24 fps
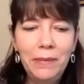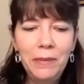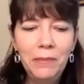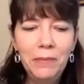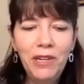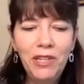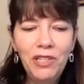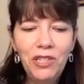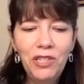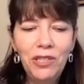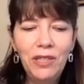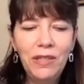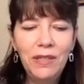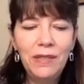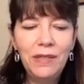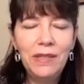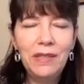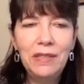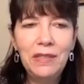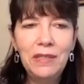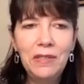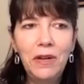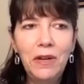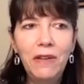depression
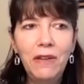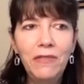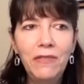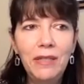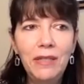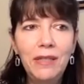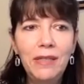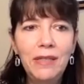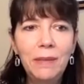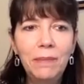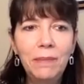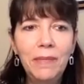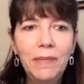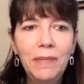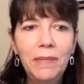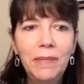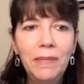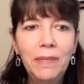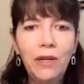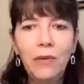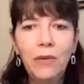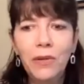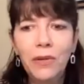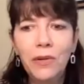is often something
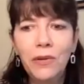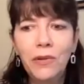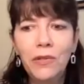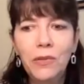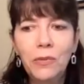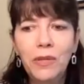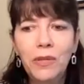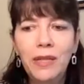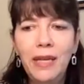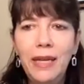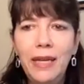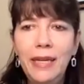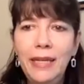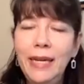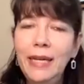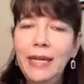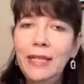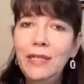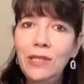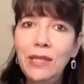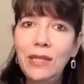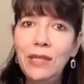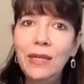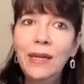that co-occurs with
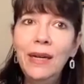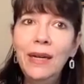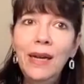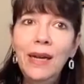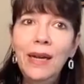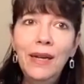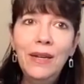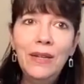ADHD.